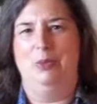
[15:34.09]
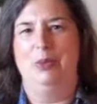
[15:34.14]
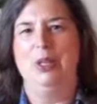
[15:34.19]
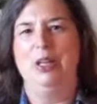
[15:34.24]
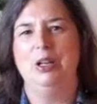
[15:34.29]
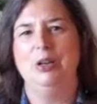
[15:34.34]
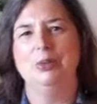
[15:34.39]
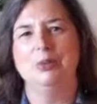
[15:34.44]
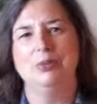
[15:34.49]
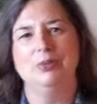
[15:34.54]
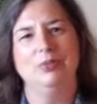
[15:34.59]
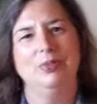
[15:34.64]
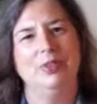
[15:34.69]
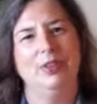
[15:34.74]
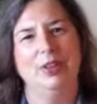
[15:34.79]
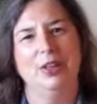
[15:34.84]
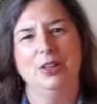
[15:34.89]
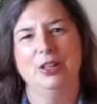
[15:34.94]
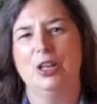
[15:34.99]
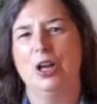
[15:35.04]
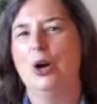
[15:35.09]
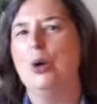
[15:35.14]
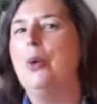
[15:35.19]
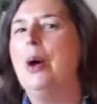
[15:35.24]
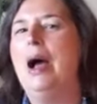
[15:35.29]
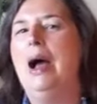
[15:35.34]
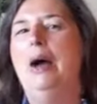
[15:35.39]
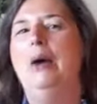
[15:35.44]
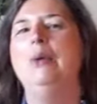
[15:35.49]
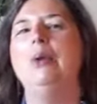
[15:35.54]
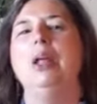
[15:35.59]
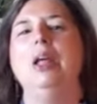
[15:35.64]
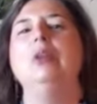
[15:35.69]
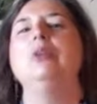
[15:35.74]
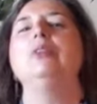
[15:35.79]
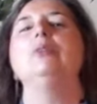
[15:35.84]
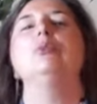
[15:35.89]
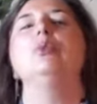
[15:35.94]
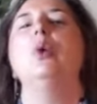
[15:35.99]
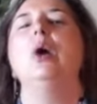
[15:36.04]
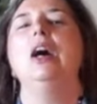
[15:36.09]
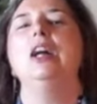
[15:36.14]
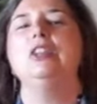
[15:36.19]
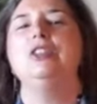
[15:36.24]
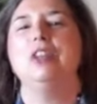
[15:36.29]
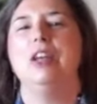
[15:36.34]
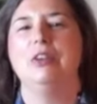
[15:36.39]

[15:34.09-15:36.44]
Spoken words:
We don't go out and watch